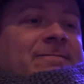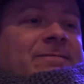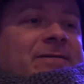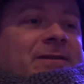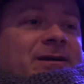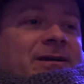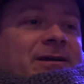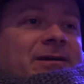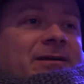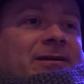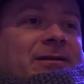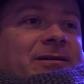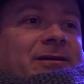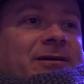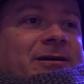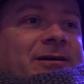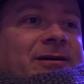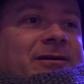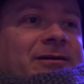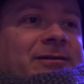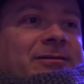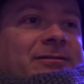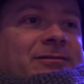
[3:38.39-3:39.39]
then,
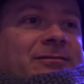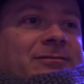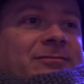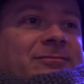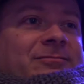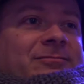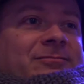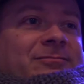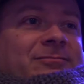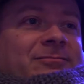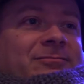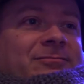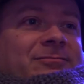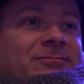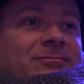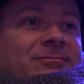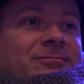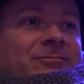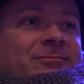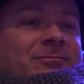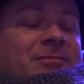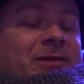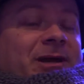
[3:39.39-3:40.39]

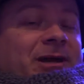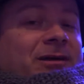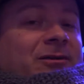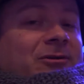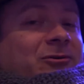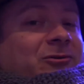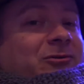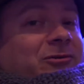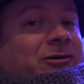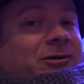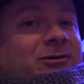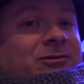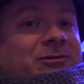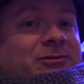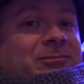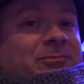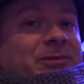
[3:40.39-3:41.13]
man, who knows?